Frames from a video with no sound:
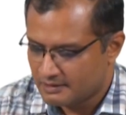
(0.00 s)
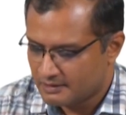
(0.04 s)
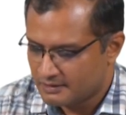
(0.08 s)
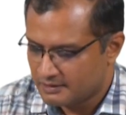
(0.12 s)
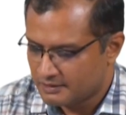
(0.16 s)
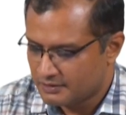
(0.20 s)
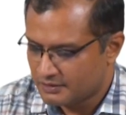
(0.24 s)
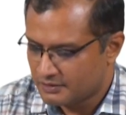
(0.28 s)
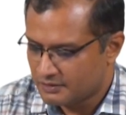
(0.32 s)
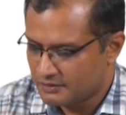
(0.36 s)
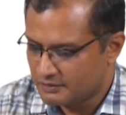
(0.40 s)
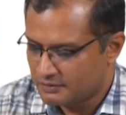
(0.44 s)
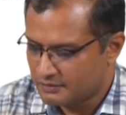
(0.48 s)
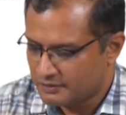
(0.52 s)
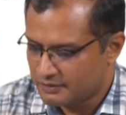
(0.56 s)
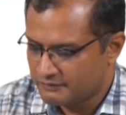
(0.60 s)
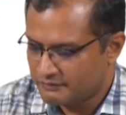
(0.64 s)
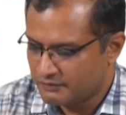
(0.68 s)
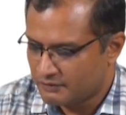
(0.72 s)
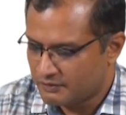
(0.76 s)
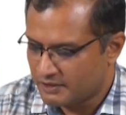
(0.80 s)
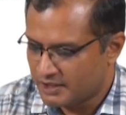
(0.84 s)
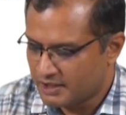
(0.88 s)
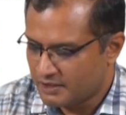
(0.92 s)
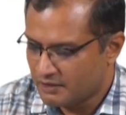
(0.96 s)
If you
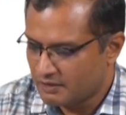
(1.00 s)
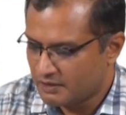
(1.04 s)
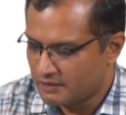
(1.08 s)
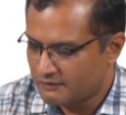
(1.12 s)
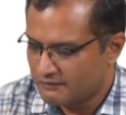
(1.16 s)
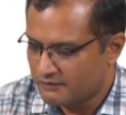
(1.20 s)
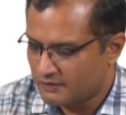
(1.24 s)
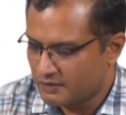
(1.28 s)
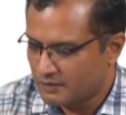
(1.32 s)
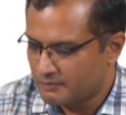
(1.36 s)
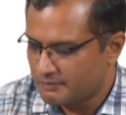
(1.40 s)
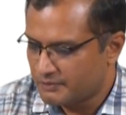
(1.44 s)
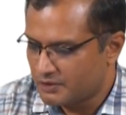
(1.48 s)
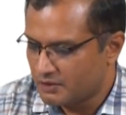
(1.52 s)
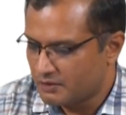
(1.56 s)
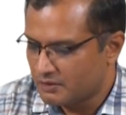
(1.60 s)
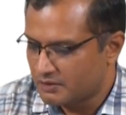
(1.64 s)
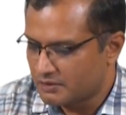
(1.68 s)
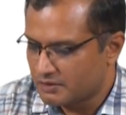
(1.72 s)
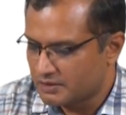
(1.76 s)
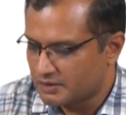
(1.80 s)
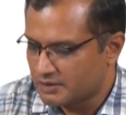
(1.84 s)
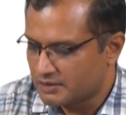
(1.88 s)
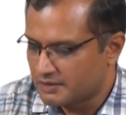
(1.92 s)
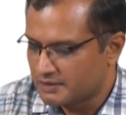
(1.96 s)
recall from your
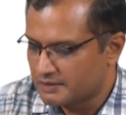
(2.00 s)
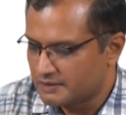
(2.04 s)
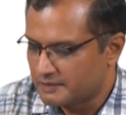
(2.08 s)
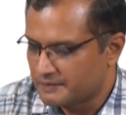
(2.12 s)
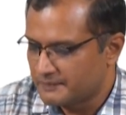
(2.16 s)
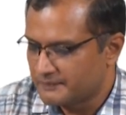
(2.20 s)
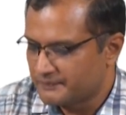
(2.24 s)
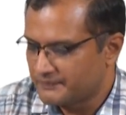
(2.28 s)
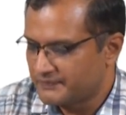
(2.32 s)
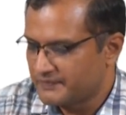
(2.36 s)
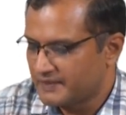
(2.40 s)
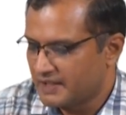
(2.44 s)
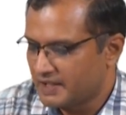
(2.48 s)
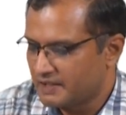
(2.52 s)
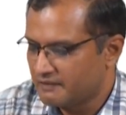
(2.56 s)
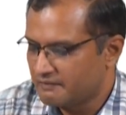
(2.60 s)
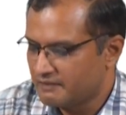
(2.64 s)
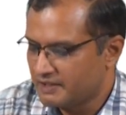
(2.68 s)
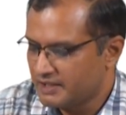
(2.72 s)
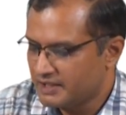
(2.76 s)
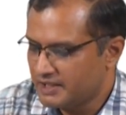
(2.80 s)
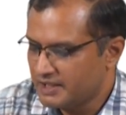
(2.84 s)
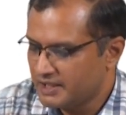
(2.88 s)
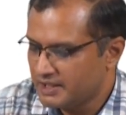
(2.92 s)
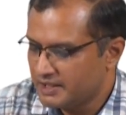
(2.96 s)

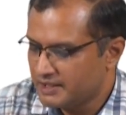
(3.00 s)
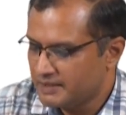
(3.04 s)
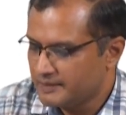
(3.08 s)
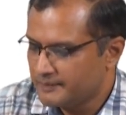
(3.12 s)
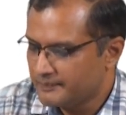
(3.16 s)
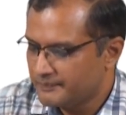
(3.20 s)
NVT,